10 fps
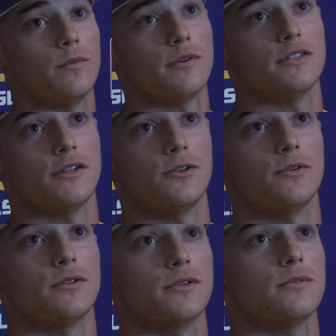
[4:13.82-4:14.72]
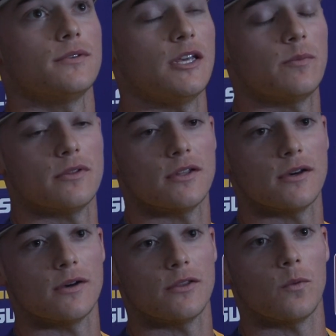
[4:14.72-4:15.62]
Continue to keep in
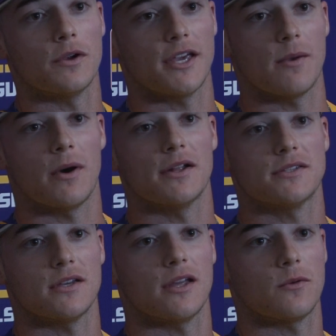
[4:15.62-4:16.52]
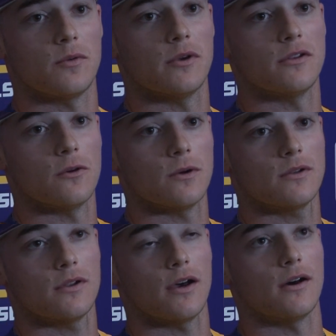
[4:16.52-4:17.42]
the one-game mindset like we've been
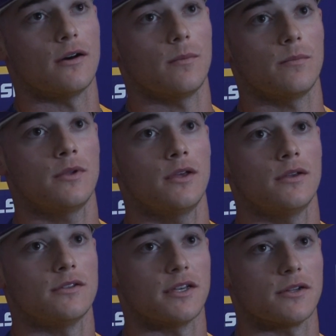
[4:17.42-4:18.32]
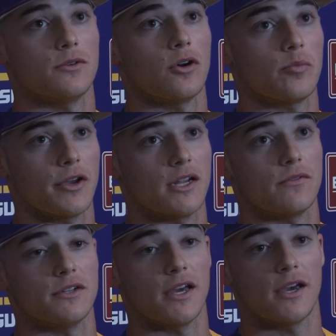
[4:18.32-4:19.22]
doing, sticking to our plan
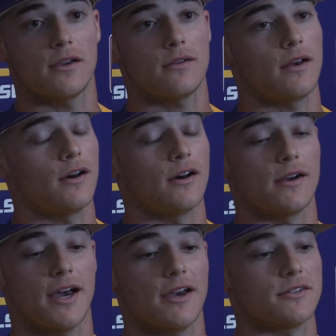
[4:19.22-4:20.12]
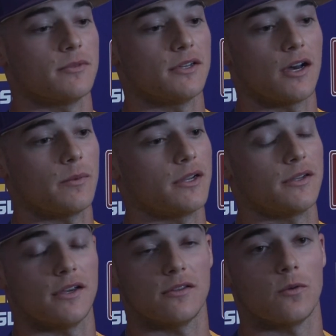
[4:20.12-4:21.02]
every day. Guys have been coming in
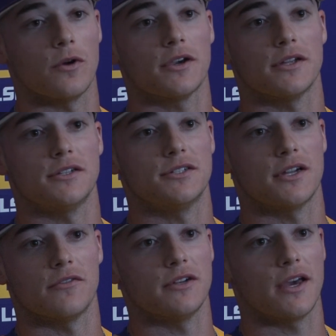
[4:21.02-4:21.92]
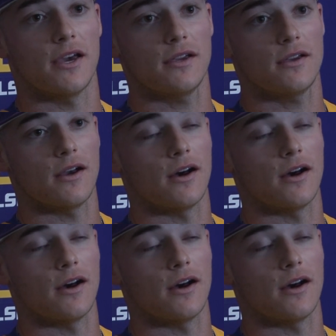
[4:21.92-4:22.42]
and getting their work in each and every day